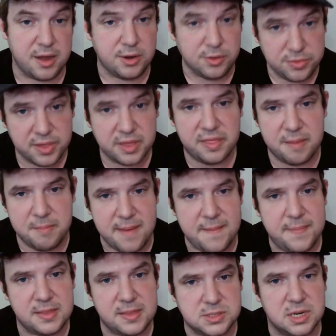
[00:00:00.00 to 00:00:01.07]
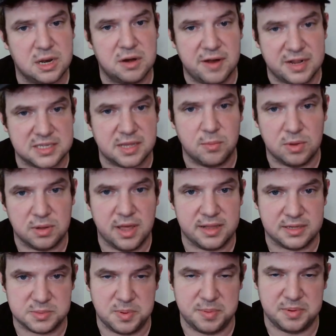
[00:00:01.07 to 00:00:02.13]
I do think that maybe the cigarettes they will
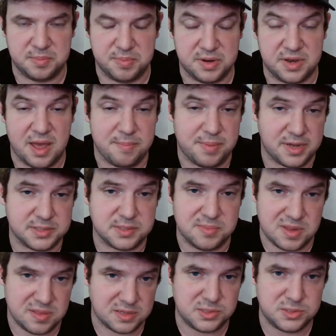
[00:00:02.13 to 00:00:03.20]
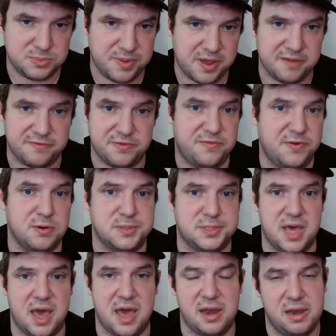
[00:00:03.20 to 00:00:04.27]
ask people to put down, because I mean, this is big for folks
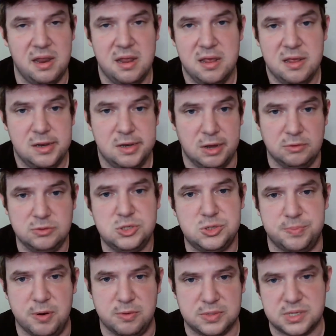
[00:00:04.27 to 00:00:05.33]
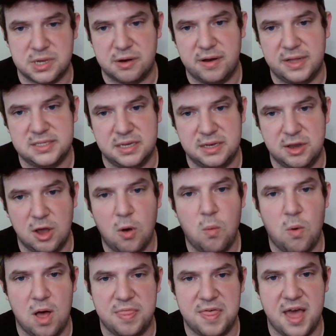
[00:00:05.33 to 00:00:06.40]
that don't smoke cigarettes and don't
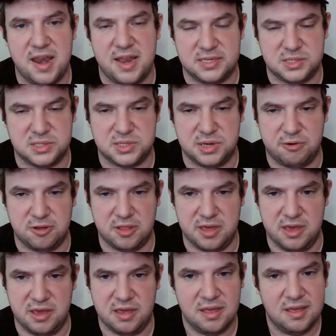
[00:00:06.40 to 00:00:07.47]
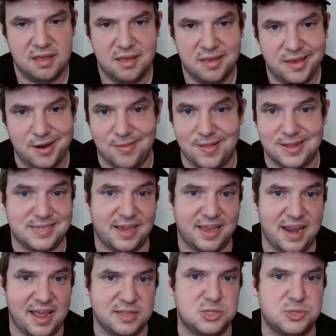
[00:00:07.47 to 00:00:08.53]
want that necessarily, that
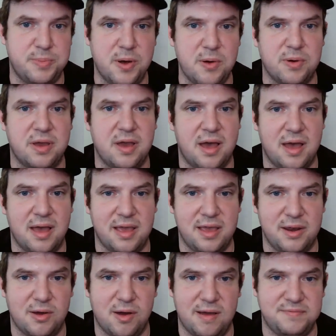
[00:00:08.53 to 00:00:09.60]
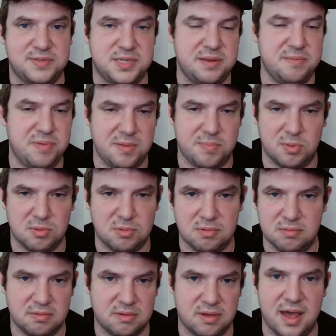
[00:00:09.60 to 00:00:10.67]
secondhand smoke. I've seen people
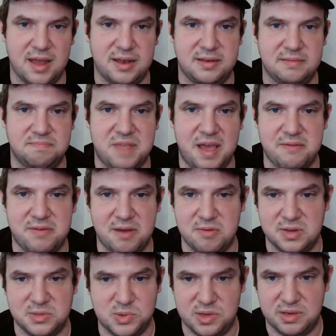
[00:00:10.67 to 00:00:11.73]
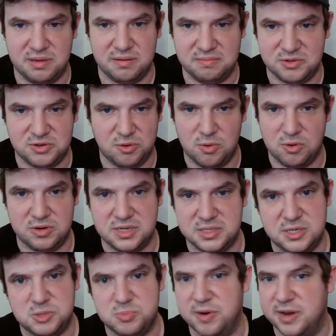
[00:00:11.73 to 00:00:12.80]
at downtown Disney or
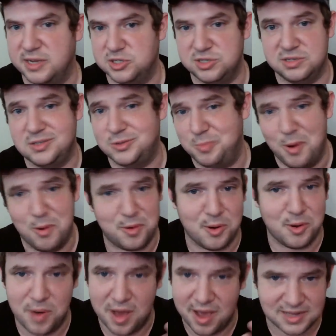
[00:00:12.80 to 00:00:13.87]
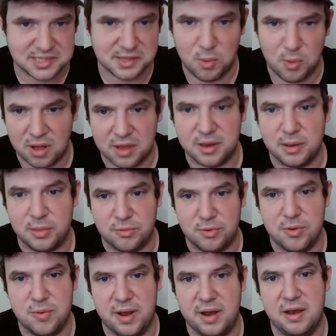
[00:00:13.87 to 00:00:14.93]
Disney Springs just smoking away as they're walking
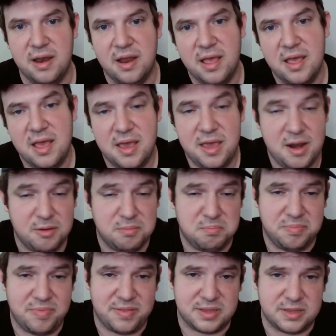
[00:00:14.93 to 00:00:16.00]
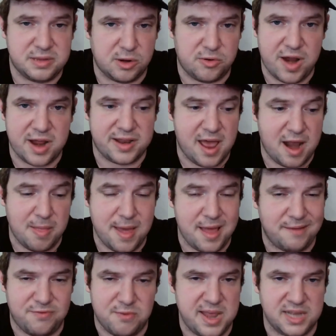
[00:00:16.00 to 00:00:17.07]
through, and the crackdown on
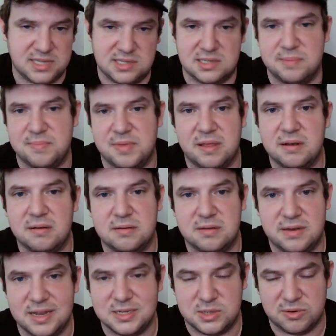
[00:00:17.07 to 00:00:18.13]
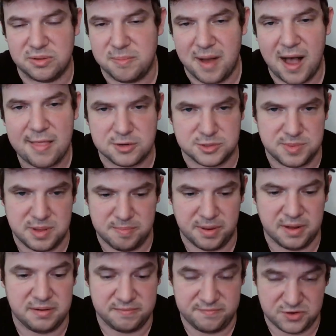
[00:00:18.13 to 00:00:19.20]
that, for me, it's not something that necessarily bothers me,
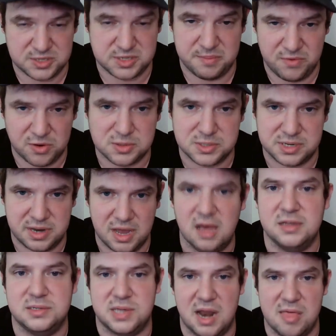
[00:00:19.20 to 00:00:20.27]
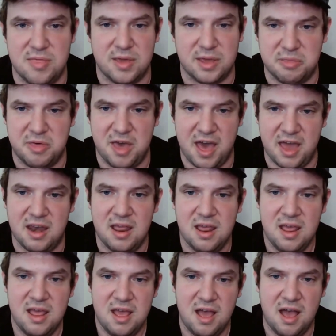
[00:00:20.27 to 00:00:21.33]
but for some folks it does, and I think that
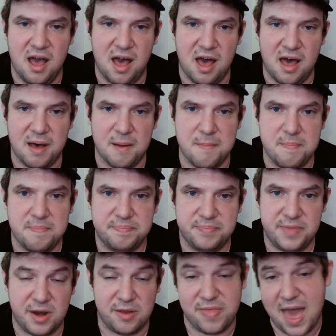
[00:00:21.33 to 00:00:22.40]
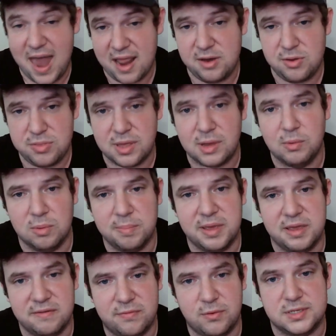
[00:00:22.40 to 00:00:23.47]
that I do think will be
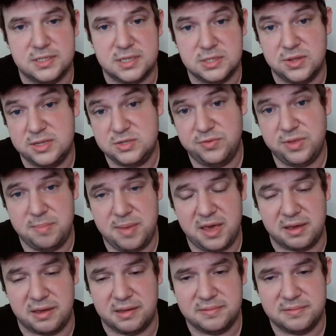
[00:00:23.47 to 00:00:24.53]
enforced, and so that's really big.